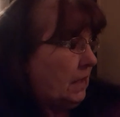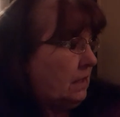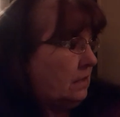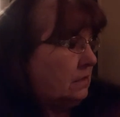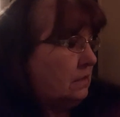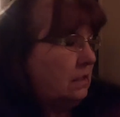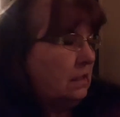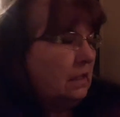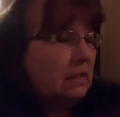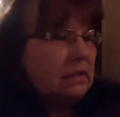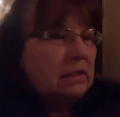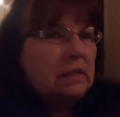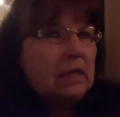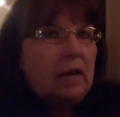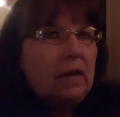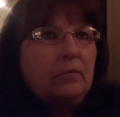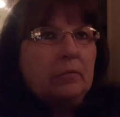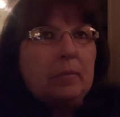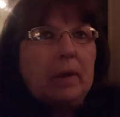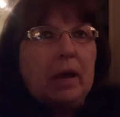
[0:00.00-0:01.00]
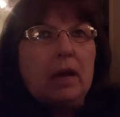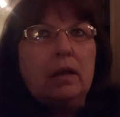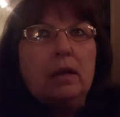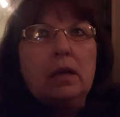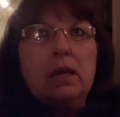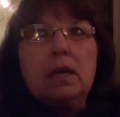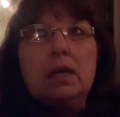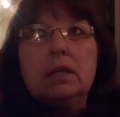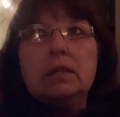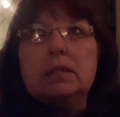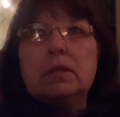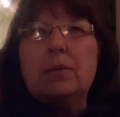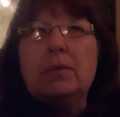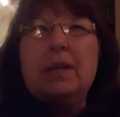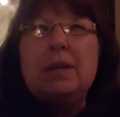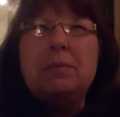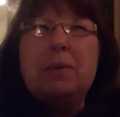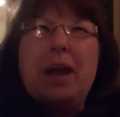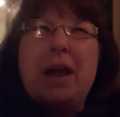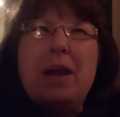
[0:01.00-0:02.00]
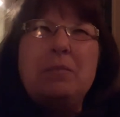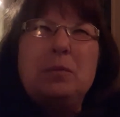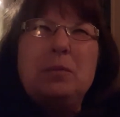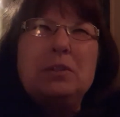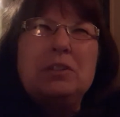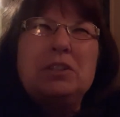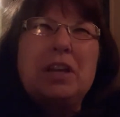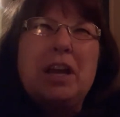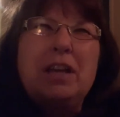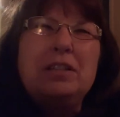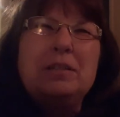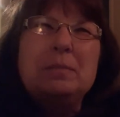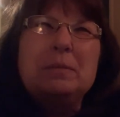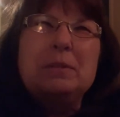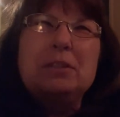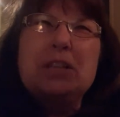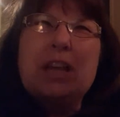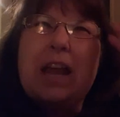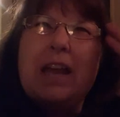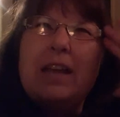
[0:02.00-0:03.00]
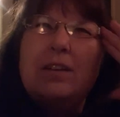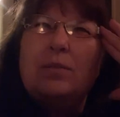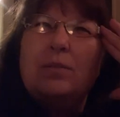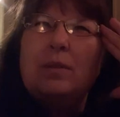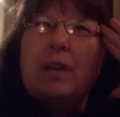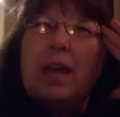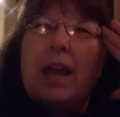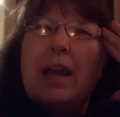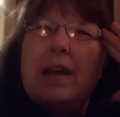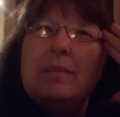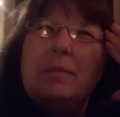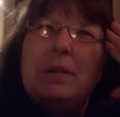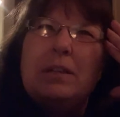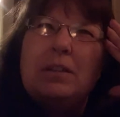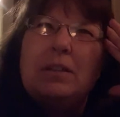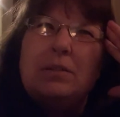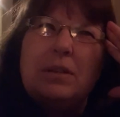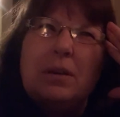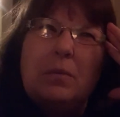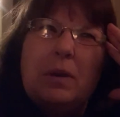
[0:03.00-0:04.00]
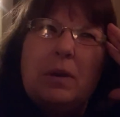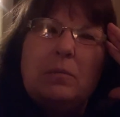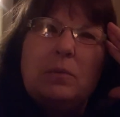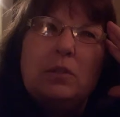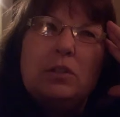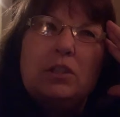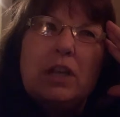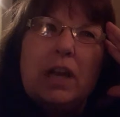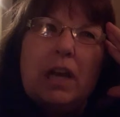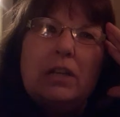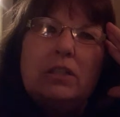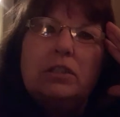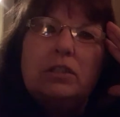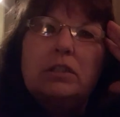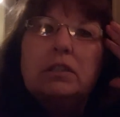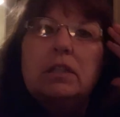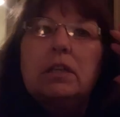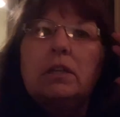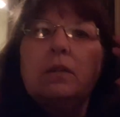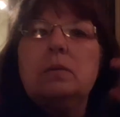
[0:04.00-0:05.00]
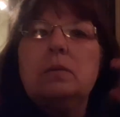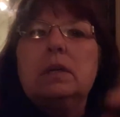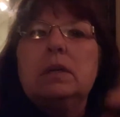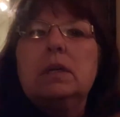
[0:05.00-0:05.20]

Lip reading: So that's enough about. So anyway, I'm going to change my channel name. I don't know what I'm going to change it to.